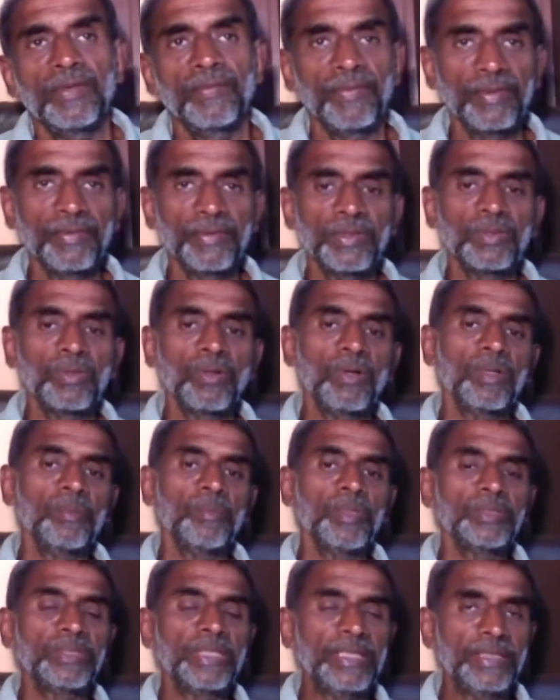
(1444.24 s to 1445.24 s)
when we talk
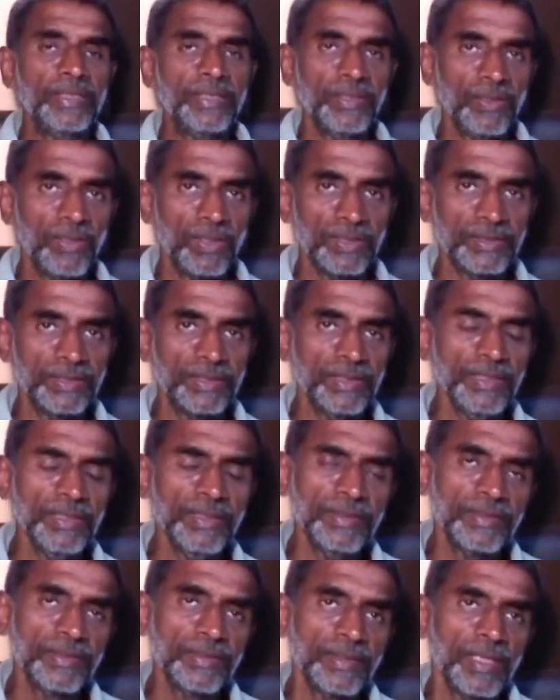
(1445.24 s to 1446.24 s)
about the etiology,
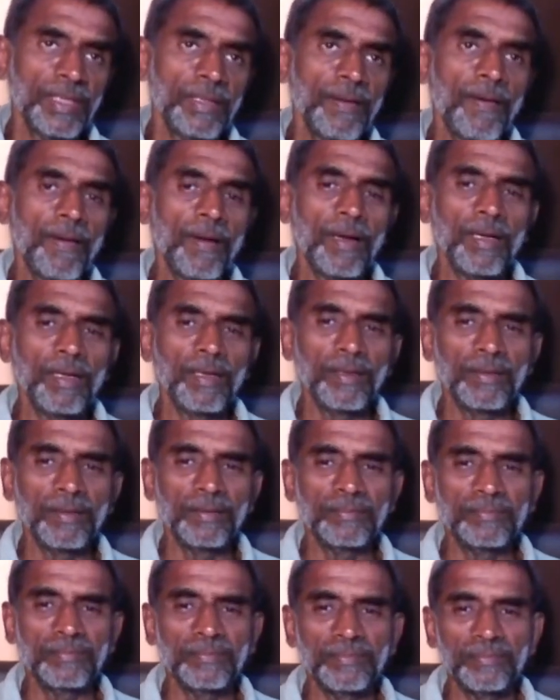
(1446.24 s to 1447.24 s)

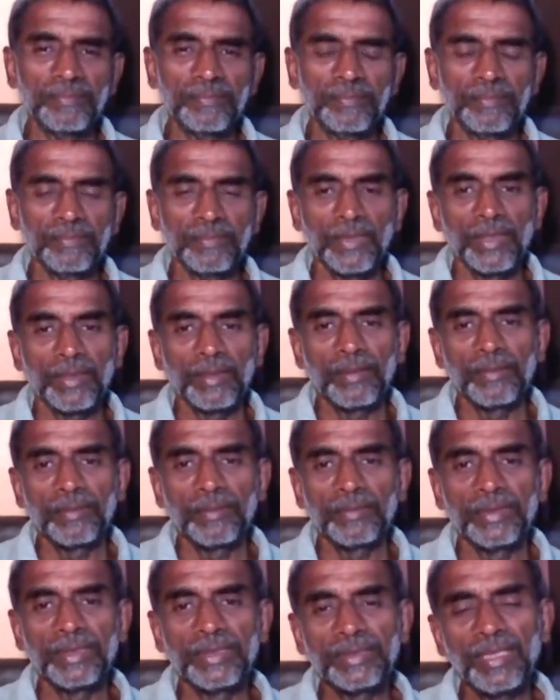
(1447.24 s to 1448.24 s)
uh,
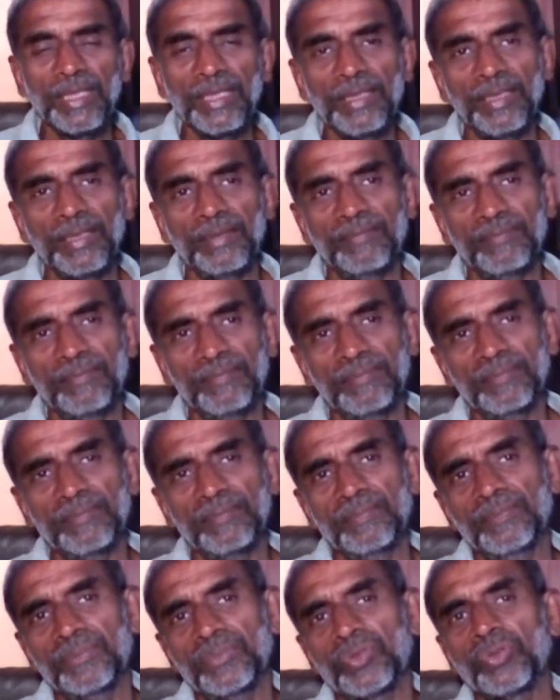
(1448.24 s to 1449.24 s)
these are
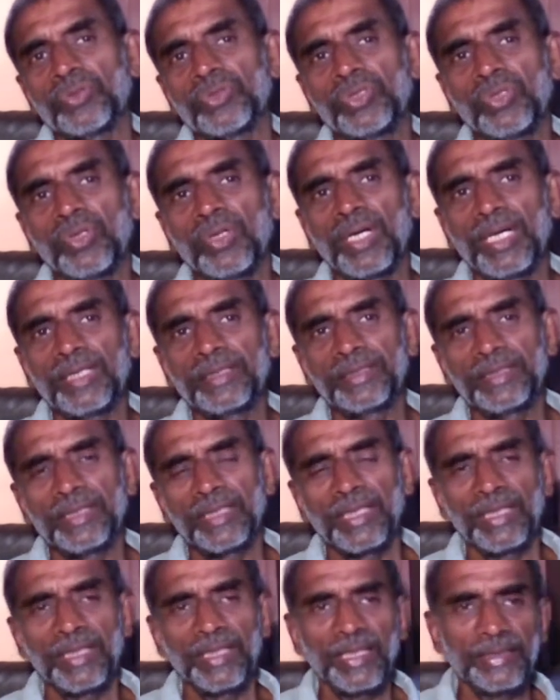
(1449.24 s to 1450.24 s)

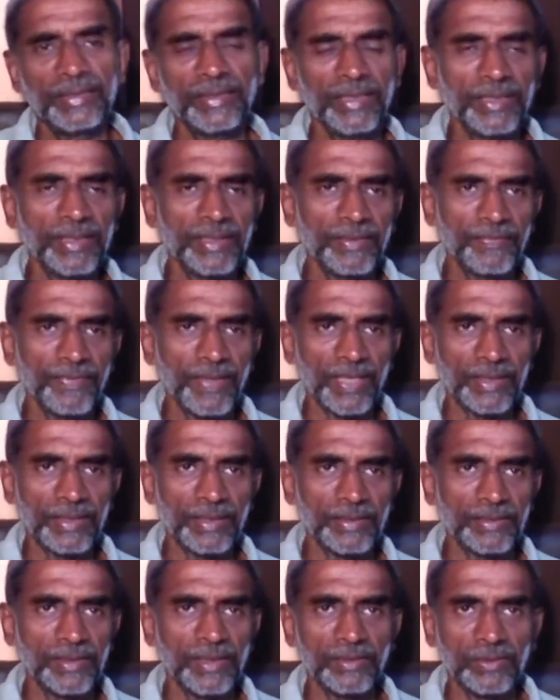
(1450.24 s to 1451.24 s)
socio-cultural and genetic
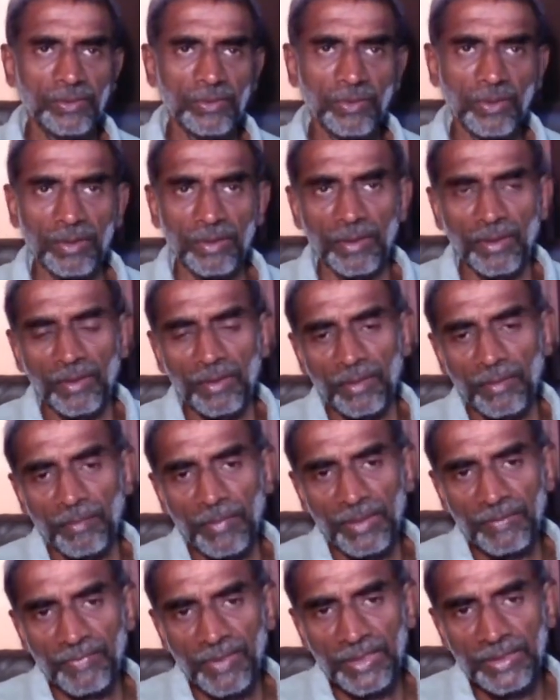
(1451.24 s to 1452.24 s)
factors and so on.
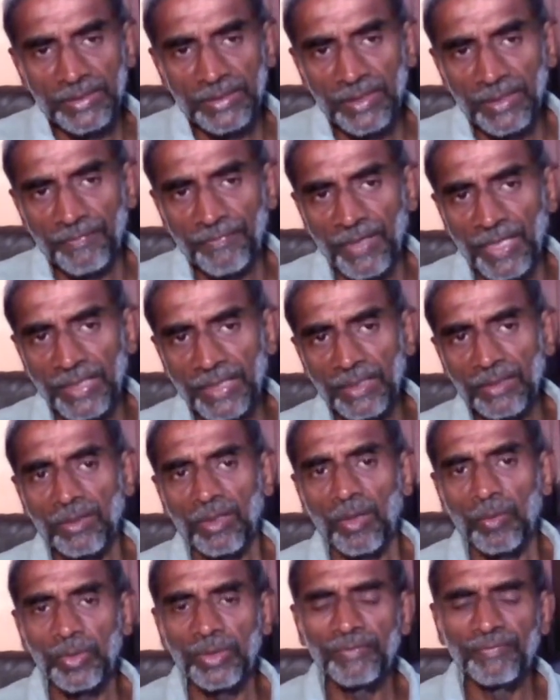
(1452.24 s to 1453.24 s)
But what is the final
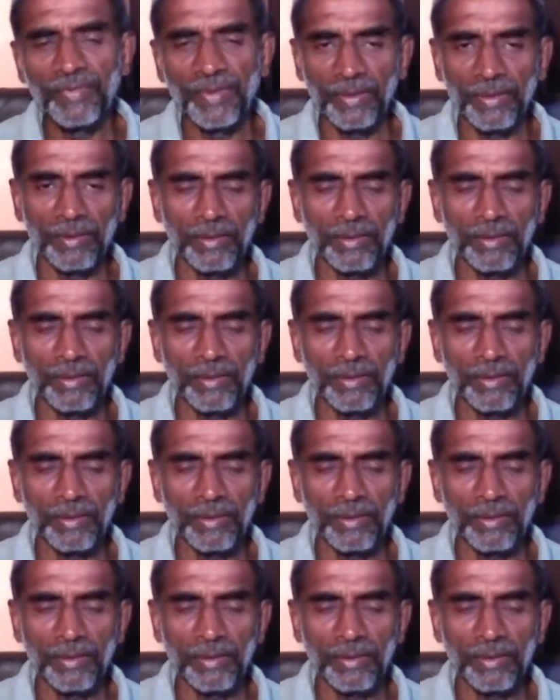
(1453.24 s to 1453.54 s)
common